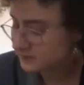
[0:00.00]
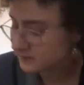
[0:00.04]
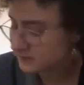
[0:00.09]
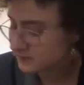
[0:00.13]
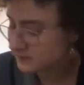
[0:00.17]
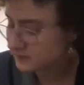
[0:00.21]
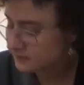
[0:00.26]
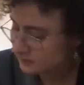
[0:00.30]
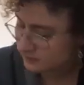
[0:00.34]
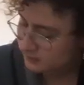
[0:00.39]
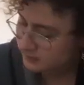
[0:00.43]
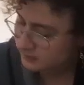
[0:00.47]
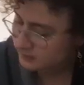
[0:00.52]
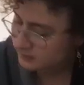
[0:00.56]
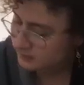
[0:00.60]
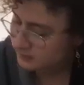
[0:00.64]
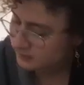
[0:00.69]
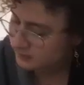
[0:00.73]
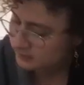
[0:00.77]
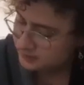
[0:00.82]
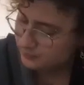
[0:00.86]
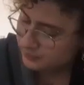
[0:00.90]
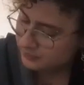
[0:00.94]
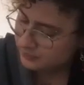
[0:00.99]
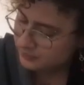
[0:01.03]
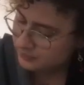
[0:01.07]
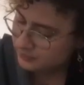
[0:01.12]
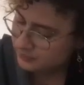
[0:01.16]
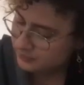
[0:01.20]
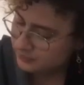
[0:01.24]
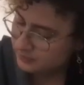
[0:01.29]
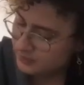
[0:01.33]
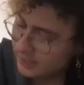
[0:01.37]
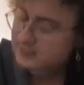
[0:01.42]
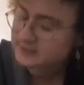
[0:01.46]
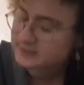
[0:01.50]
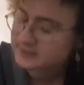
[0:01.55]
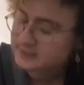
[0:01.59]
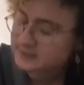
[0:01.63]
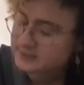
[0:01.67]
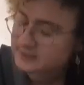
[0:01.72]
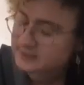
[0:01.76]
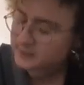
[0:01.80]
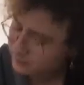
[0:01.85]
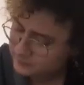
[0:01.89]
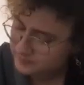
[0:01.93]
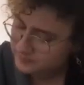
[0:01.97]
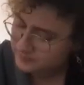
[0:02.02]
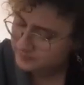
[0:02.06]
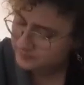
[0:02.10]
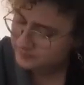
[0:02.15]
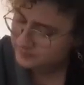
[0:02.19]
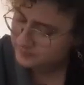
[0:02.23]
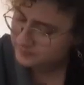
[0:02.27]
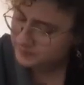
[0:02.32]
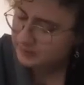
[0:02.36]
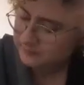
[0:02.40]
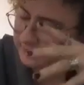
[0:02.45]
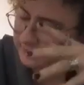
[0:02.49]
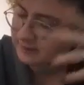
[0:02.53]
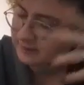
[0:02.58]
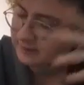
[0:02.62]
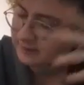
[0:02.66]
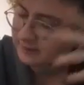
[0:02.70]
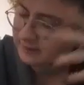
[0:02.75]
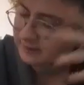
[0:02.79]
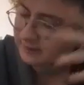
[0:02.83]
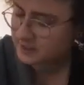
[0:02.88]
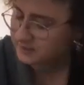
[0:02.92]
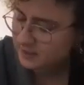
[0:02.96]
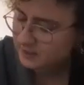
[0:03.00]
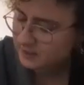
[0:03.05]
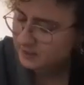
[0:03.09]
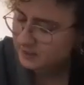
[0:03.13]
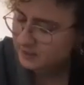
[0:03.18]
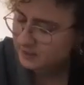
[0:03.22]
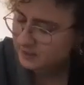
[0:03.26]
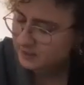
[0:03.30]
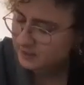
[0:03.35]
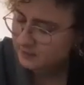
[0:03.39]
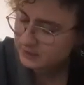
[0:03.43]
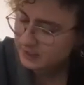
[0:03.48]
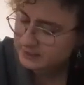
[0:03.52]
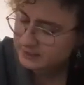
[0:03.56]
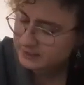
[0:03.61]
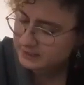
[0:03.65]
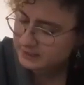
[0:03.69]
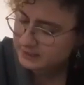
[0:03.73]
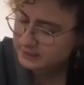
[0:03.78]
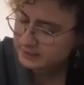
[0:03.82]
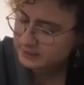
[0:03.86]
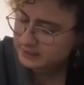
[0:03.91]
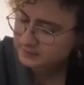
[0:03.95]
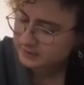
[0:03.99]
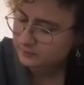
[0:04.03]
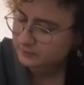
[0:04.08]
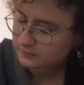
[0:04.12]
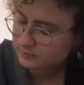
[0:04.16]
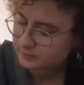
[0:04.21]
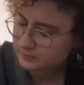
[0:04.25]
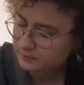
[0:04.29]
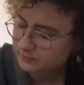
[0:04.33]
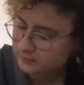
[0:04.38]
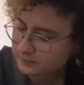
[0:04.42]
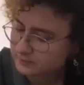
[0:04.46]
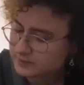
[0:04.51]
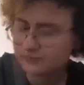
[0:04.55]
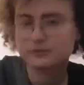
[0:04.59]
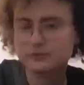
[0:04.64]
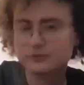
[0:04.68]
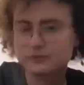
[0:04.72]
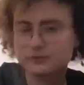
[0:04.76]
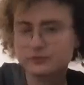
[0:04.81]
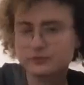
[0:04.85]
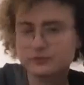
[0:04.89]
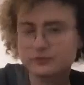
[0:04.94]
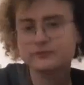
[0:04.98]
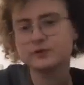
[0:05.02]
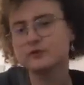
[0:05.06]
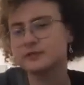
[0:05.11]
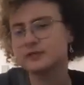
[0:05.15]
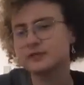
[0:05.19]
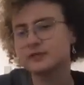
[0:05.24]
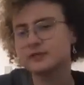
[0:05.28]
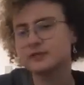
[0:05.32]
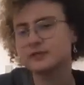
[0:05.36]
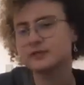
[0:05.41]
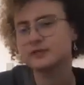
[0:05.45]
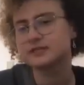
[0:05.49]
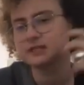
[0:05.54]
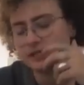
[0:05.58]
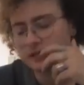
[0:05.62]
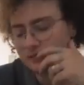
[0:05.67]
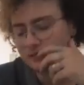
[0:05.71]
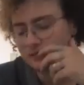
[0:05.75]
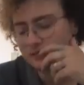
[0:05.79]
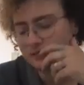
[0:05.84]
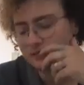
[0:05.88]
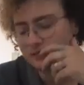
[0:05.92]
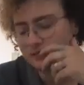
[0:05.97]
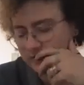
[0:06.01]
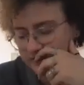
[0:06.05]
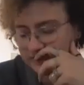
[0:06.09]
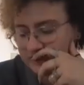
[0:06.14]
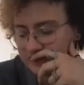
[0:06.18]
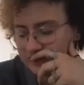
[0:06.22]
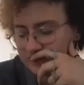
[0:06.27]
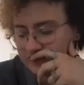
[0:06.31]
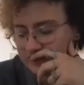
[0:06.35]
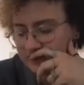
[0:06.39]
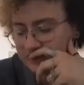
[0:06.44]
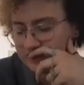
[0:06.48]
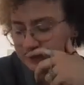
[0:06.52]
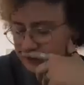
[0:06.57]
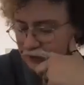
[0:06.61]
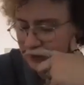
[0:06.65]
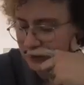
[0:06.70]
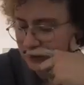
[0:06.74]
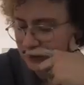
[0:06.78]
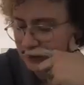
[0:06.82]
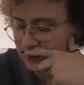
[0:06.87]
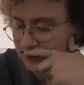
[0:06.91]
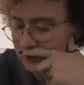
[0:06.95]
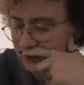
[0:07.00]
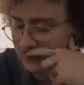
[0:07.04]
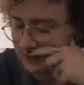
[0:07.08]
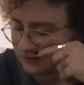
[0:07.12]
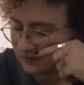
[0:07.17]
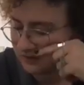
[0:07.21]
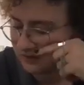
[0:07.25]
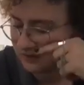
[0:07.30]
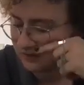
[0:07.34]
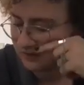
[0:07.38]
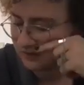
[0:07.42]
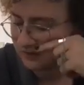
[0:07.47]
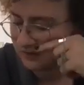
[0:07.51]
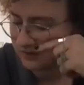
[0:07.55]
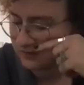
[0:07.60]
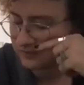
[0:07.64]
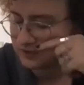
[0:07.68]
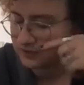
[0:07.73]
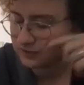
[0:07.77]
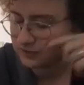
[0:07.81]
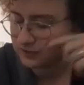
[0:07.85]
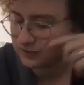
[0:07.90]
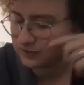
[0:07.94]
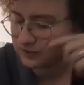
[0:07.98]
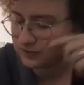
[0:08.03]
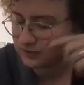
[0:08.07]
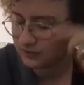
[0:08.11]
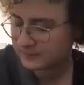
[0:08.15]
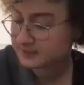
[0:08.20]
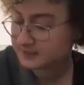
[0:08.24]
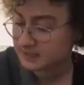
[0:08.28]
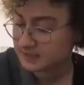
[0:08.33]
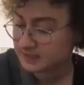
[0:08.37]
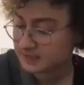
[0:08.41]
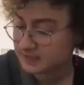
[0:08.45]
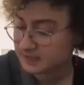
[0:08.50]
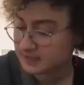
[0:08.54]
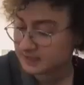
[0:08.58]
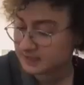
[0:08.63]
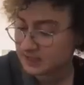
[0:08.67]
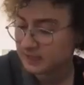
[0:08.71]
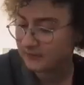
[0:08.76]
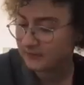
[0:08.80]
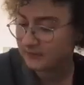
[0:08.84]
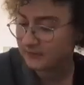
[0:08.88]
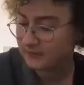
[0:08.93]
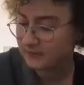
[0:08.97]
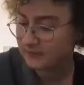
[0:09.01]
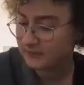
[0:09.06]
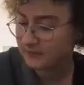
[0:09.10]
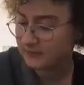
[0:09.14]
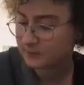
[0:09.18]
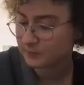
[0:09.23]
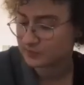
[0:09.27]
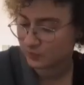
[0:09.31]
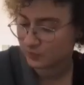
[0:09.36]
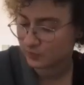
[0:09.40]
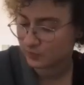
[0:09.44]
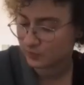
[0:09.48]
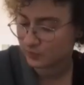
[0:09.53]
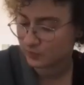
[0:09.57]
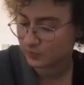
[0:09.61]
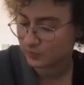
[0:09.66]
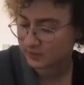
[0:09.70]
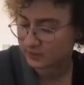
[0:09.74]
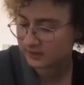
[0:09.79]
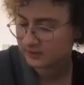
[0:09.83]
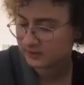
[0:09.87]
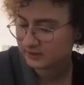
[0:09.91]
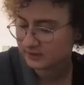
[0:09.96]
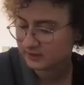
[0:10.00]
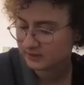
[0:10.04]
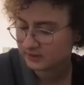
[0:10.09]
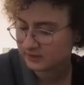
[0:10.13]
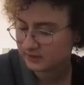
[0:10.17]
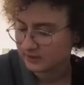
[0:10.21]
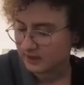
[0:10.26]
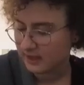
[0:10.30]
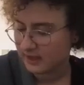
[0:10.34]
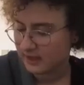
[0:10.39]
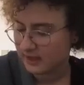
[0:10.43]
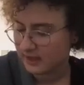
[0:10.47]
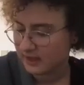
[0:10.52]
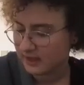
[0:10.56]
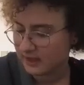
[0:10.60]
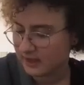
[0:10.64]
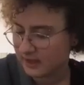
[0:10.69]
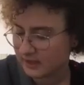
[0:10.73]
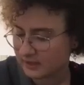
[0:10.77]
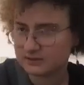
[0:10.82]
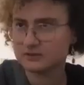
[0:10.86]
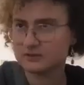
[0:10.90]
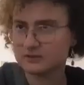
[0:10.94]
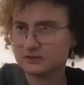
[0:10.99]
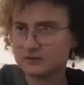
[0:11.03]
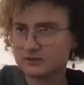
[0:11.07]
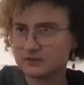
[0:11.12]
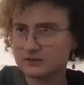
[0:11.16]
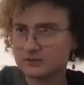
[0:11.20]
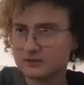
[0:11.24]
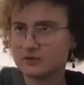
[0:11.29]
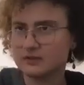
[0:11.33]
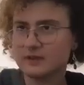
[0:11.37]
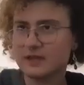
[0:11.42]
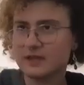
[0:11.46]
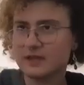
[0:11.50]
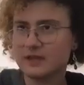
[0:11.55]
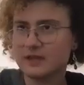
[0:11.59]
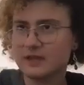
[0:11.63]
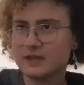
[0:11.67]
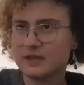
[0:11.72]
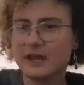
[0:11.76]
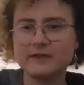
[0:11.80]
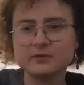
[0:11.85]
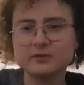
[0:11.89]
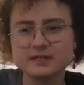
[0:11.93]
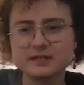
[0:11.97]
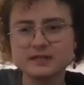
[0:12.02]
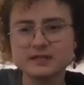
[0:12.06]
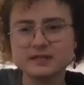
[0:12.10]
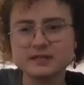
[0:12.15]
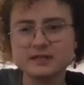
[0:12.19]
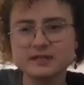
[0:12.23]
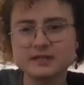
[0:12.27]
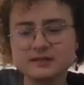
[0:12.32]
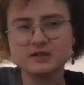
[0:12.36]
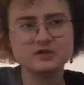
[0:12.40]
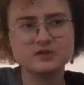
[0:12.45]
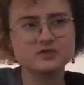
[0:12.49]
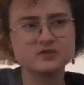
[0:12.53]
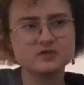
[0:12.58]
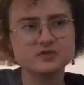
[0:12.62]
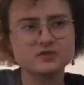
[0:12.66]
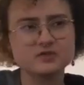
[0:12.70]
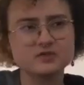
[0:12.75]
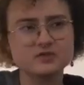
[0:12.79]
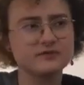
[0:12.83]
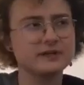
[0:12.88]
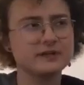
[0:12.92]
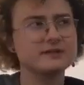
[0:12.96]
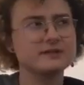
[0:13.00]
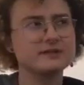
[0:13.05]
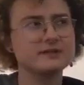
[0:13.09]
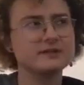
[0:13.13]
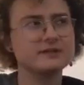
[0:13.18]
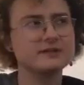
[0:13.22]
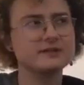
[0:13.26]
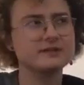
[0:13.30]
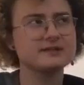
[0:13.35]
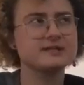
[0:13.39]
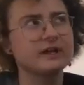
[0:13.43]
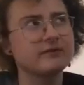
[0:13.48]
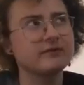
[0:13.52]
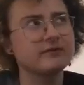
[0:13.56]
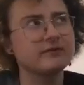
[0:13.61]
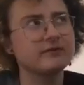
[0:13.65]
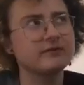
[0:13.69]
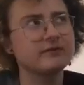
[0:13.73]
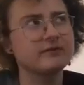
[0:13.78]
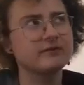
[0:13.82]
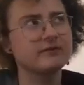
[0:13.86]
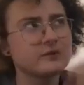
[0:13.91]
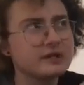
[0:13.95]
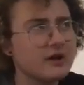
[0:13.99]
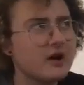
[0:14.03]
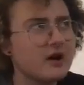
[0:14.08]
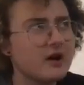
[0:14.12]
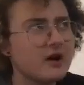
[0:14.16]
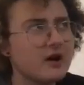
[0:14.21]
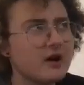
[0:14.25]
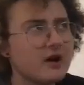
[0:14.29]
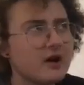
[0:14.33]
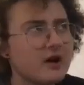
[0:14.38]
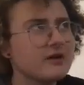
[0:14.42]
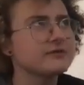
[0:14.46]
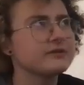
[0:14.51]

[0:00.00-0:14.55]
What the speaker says: that I've done this summer, and some of the most meaningful at the same time, has been some review of existing materials. Just sort of like seeing everyone's work And yeah, everyone's insight, just sort of like seeing what everyone can